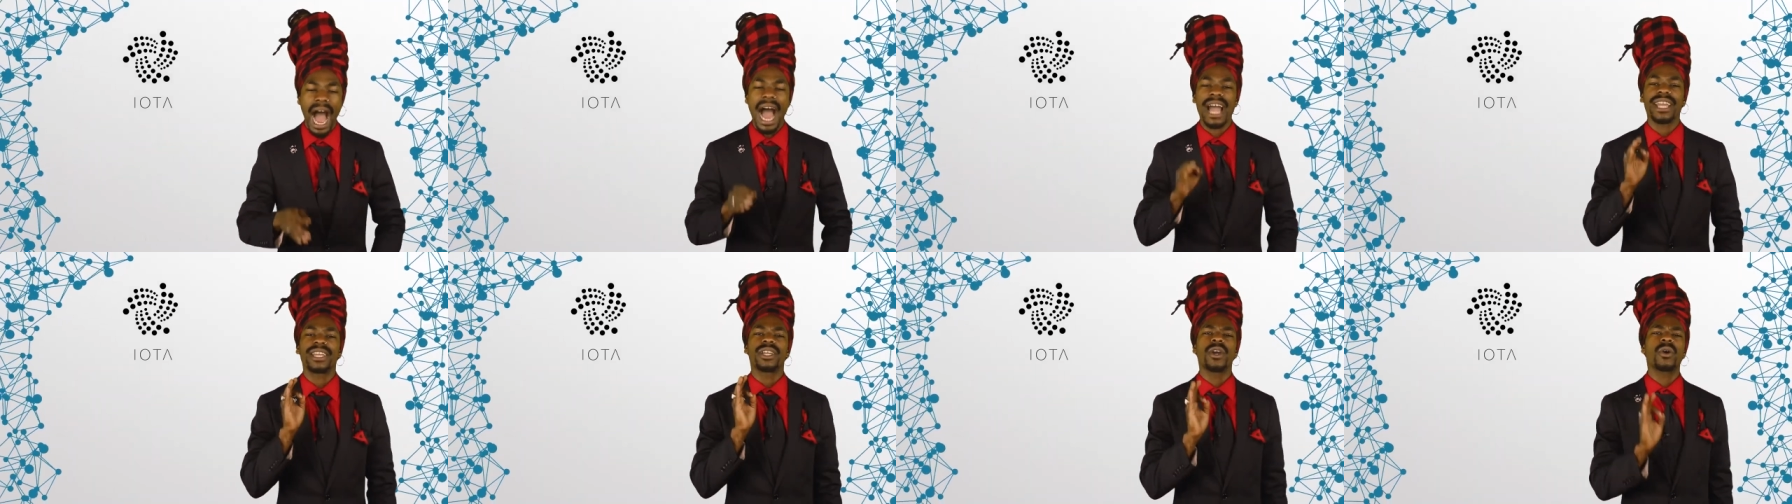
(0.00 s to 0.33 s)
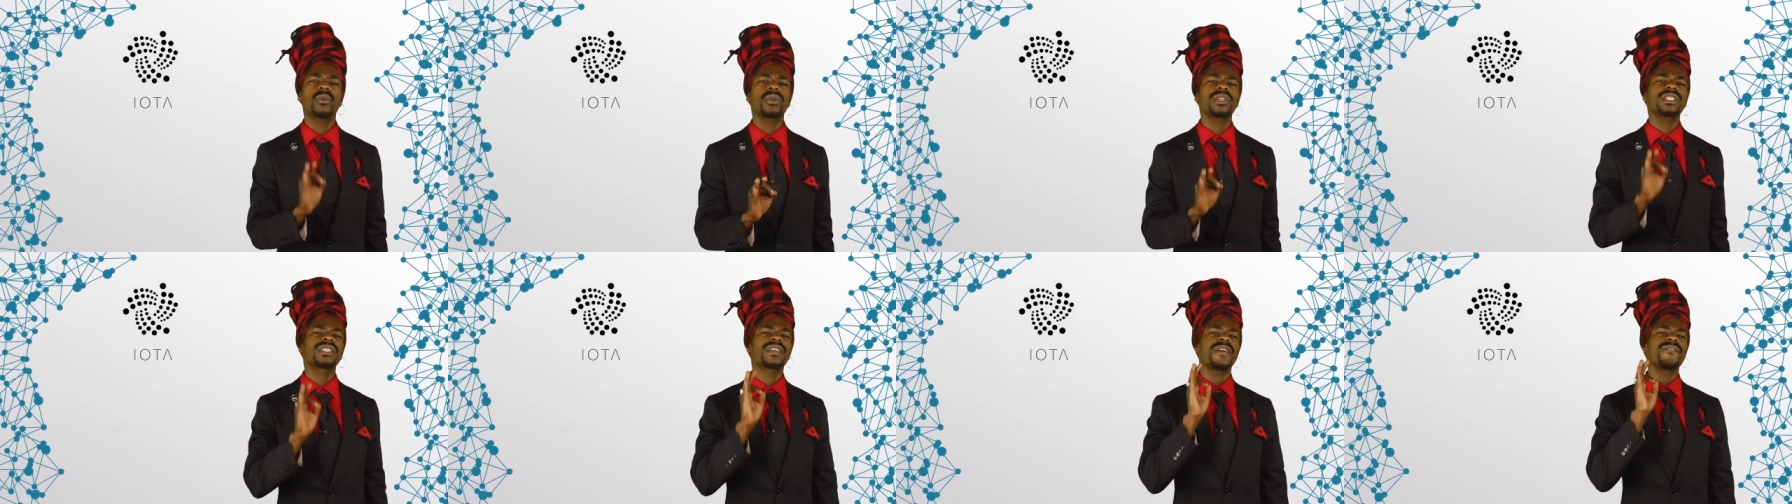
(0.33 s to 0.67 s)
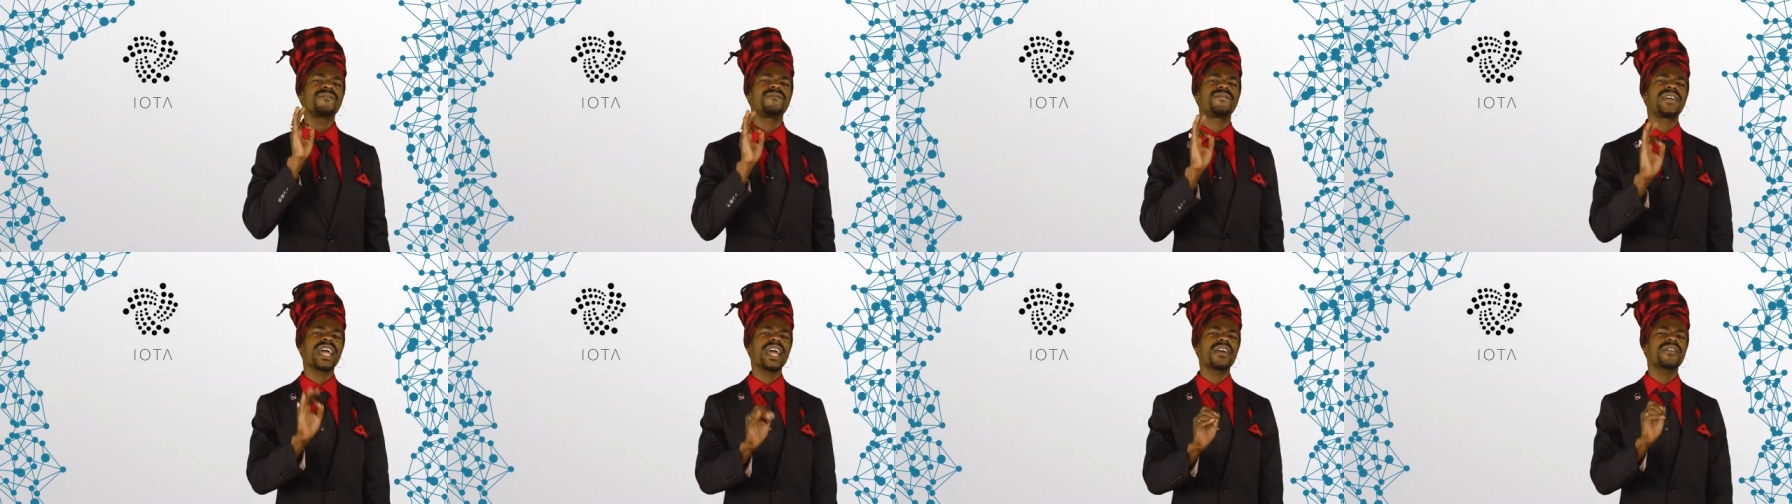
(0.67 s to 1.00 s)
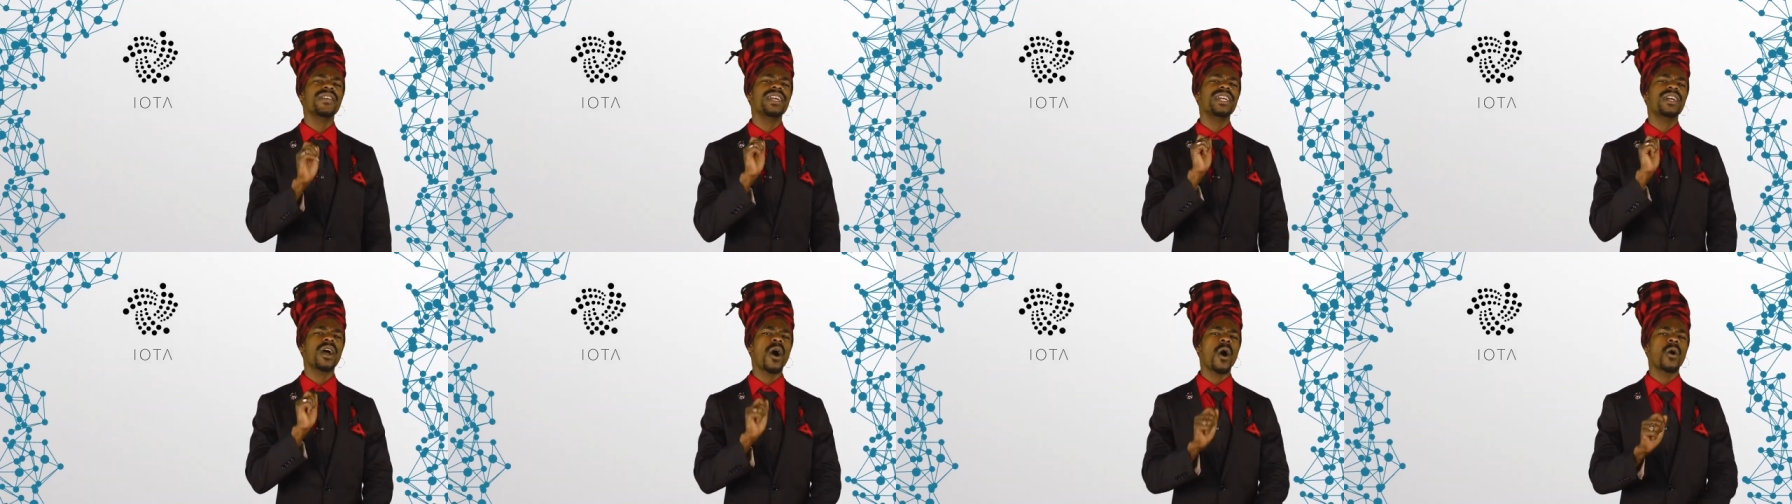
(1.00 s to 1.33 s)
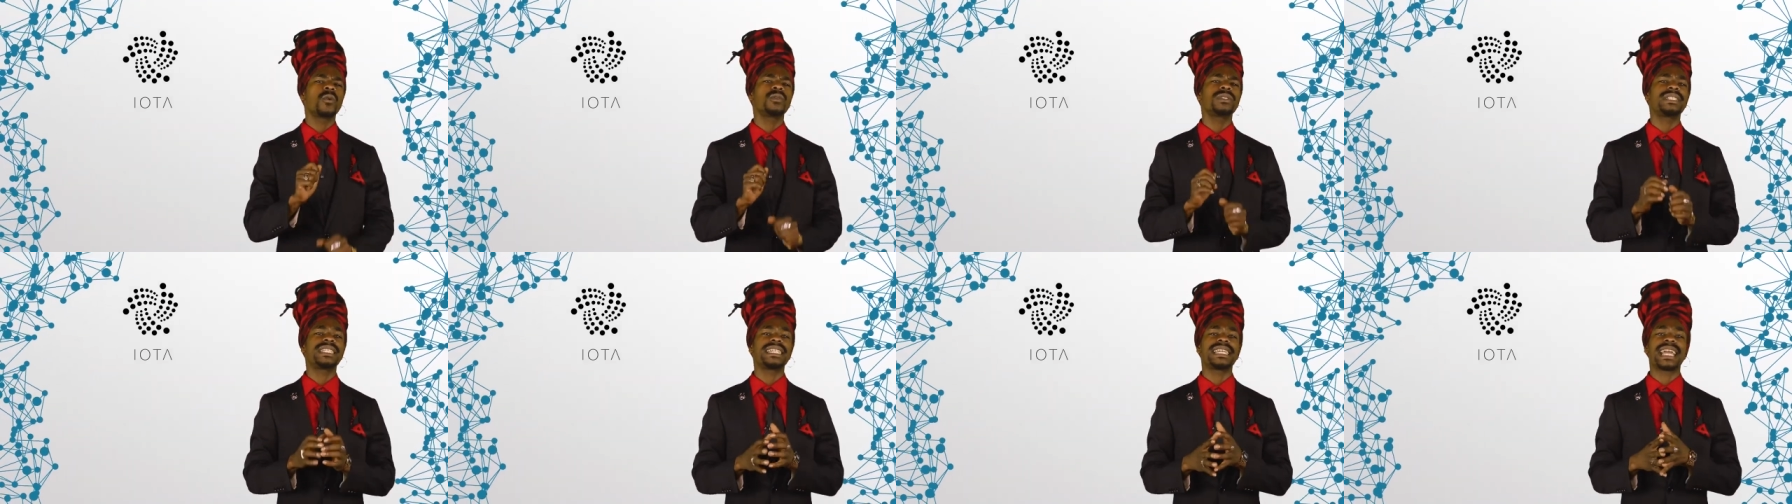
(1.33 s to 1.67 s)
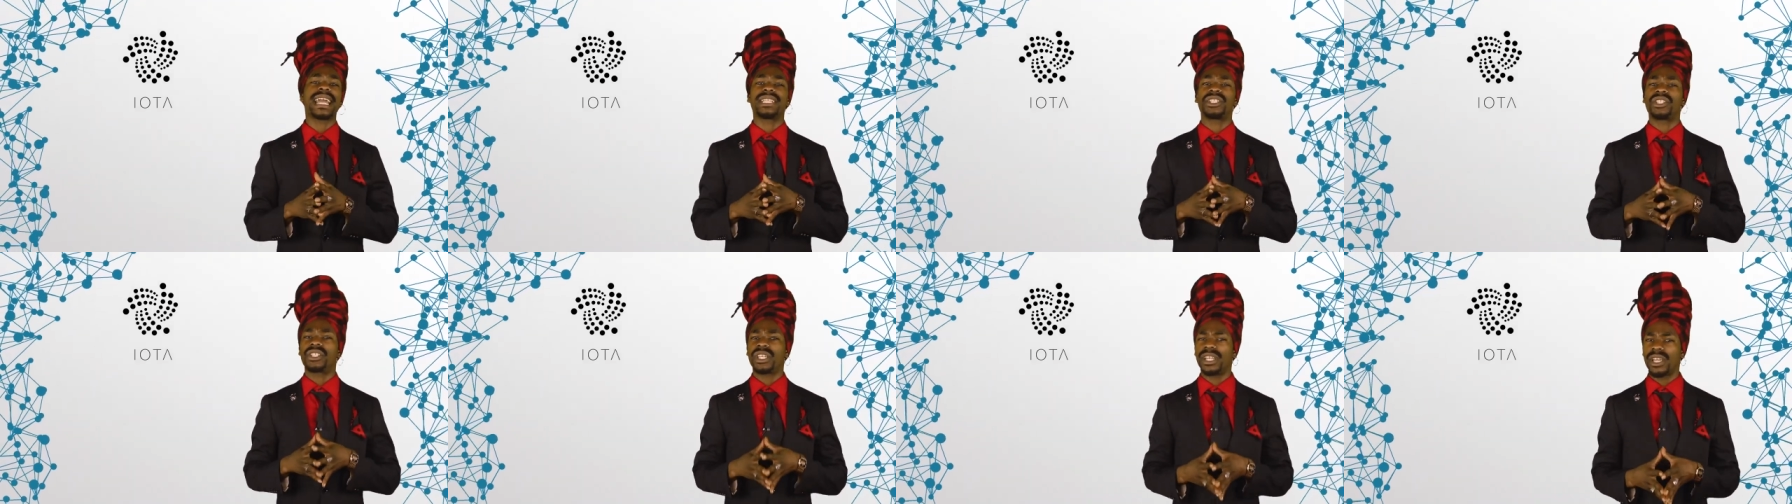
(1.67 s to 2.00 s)
IOTA's very own
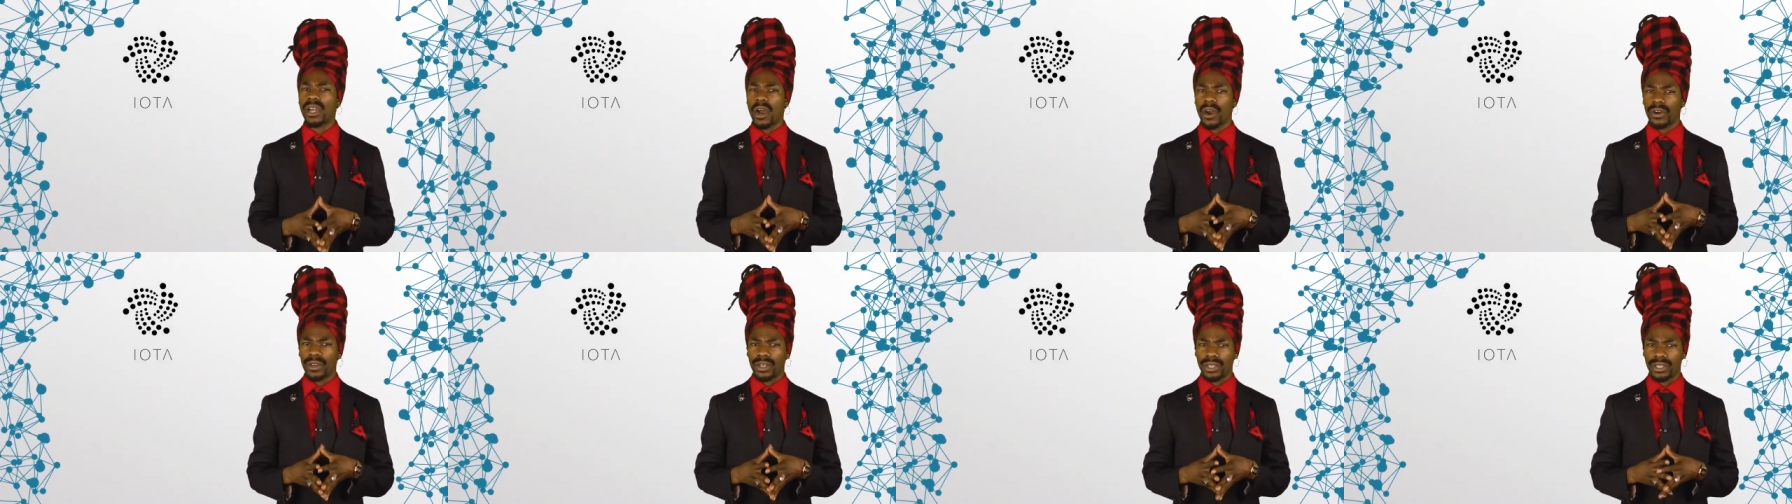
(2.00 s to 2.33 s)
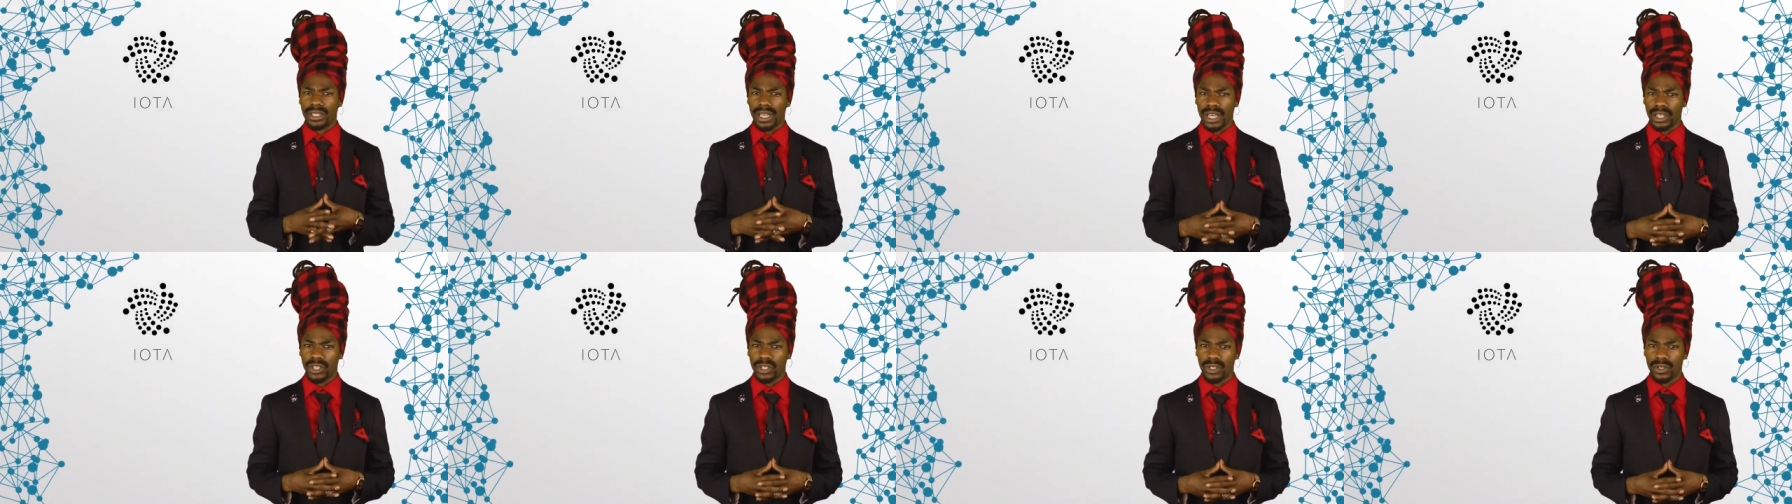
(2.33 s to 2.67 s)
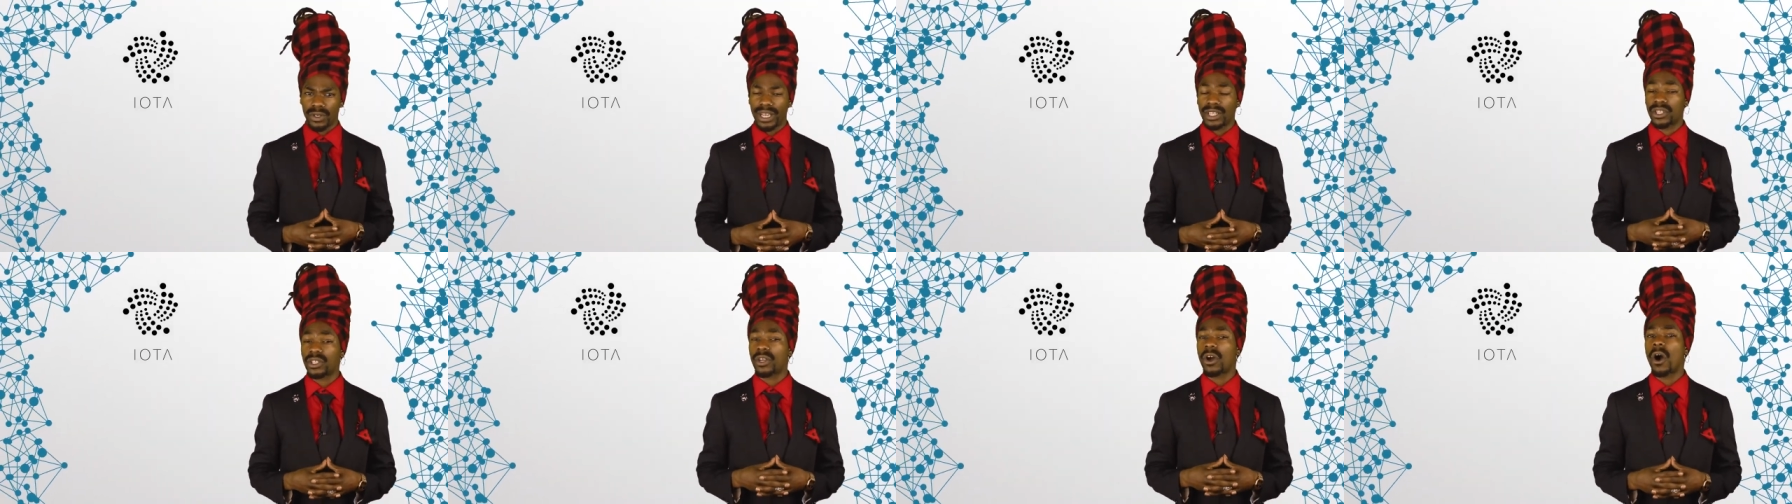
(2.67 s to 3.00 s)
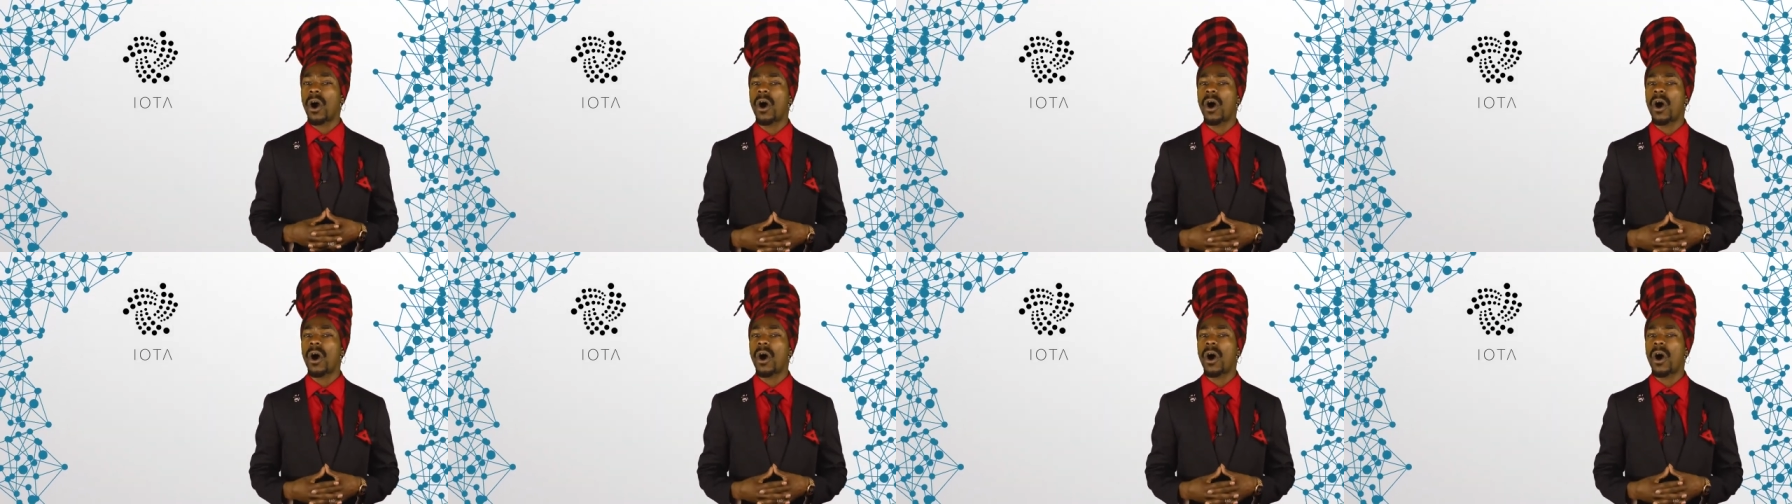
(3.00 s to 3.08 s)
DAG architecture is